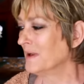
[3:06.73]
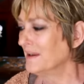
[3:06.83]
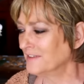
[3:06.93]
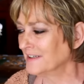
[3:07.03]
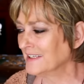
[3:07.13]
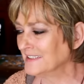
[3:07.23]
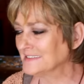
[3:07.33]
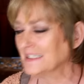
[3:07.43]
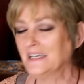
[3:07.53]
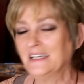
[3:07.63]
Whatever it
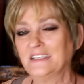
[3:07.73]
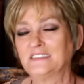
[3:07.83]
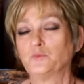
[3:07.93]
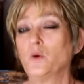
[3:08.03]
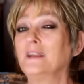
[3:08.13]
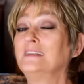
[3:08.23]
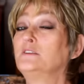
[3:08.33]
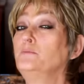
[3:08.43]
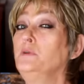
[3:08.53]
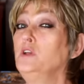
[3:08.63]
is, it's wanting
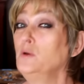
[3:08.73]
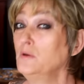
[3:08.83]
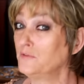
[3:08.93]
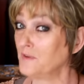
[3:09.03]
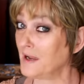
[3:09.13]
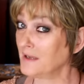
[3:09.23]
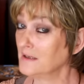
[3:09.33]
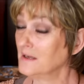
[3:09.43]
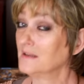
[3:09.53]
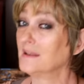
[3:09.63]
to beautify.
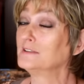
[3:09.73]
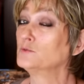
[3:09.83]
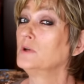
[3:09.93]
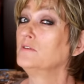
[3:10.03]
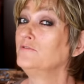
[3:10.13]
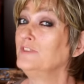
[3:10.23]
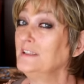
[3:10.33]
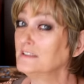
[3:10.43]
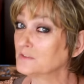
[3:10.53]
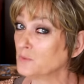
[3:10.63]
That's what
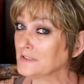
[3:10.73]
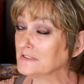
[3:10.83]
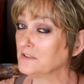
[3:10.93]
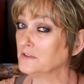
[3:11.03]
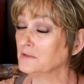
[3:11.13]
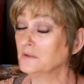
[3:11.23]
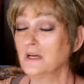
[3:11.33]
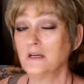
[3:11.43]
Venus wants to do.